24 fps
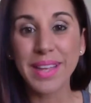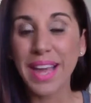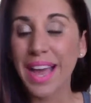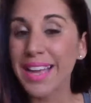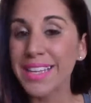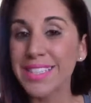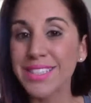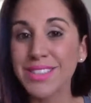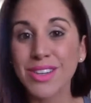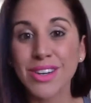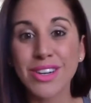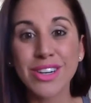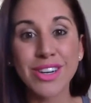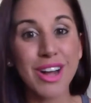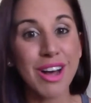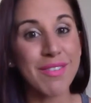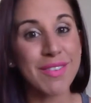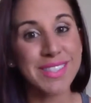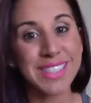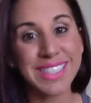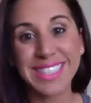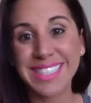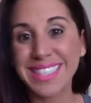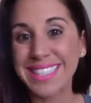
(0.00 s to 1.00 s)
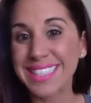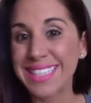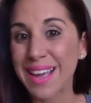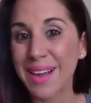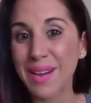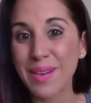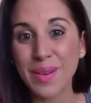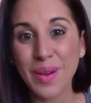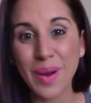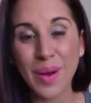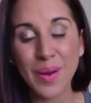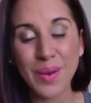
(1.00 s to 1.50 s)
I started off as a
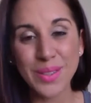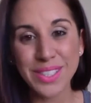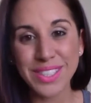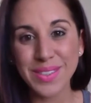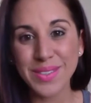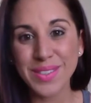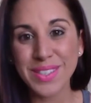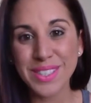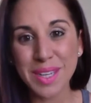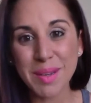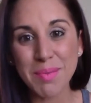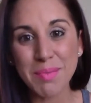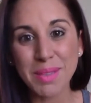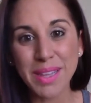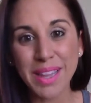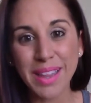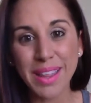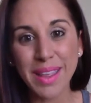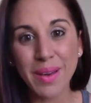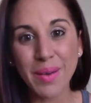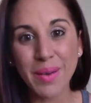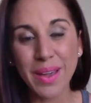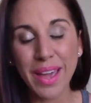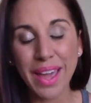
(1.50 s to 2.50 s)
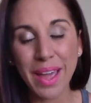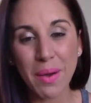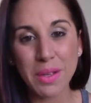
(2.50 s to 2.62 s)
discount coach. It was completely okay.